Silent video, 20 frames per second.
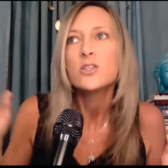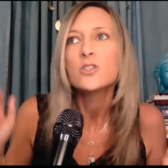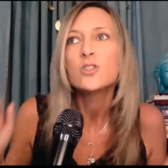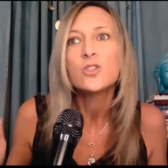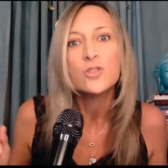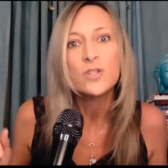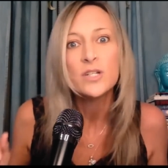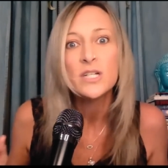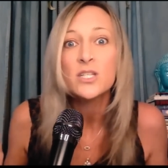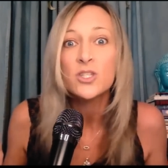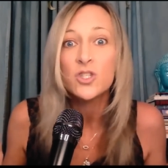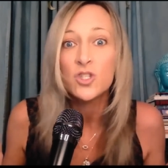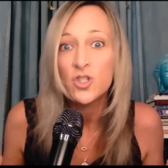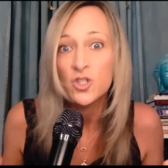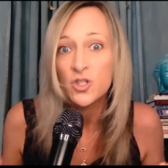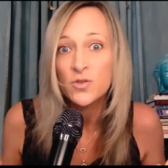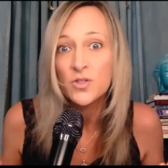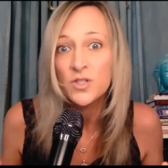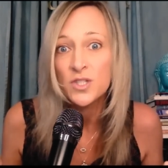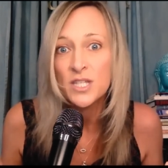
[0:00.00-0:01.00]
History is
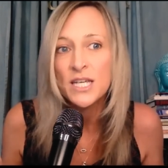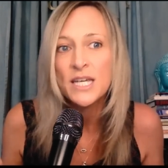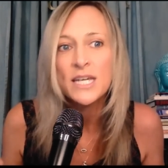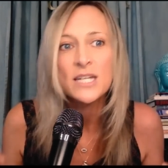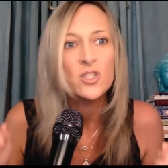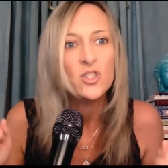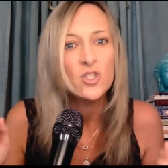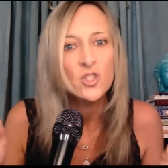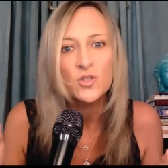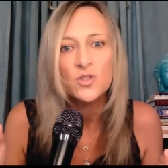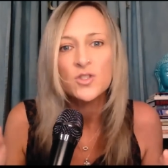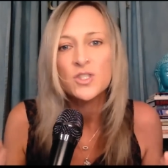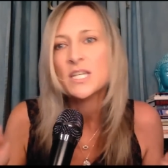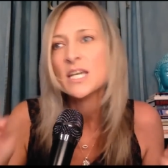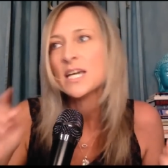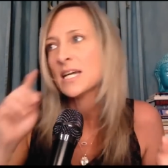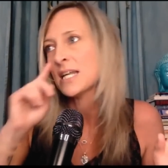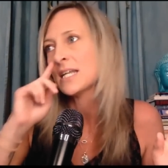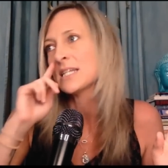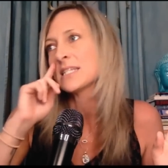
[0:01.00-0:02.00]
juicy, it's
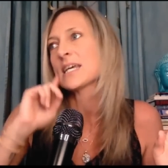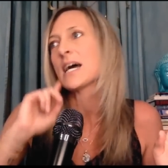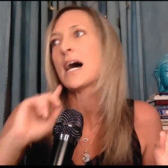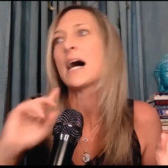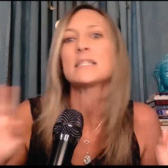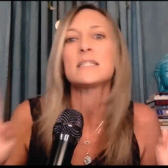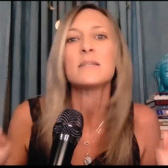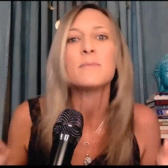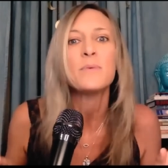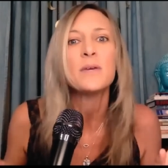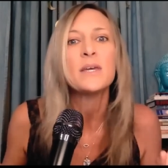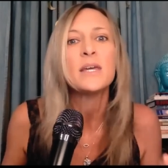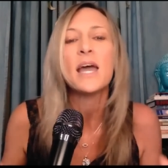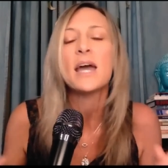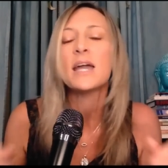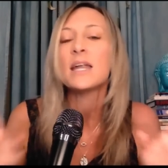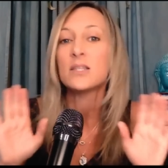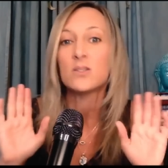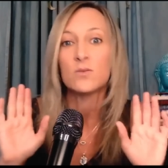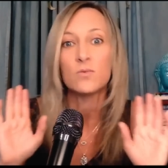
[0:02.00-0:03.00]
juicy and it's gossipy
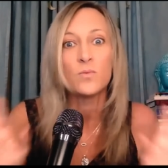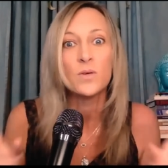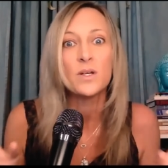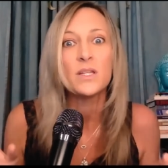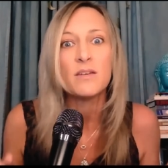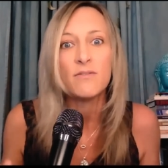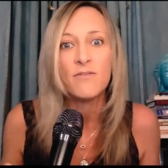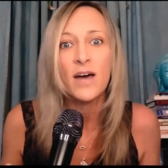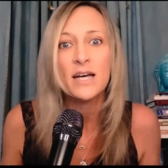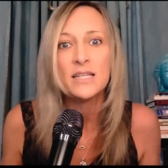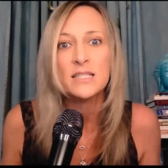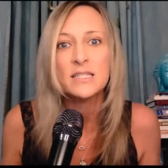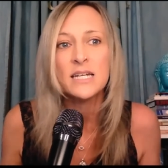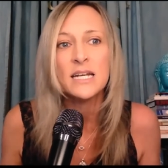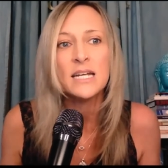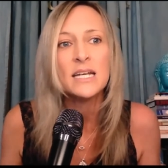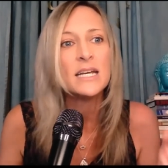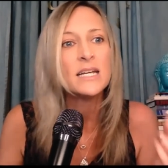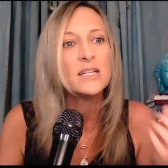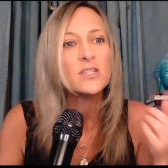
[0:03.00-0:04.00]
and it's really
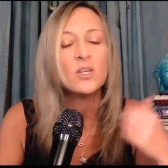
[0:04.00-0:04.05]
fascinating.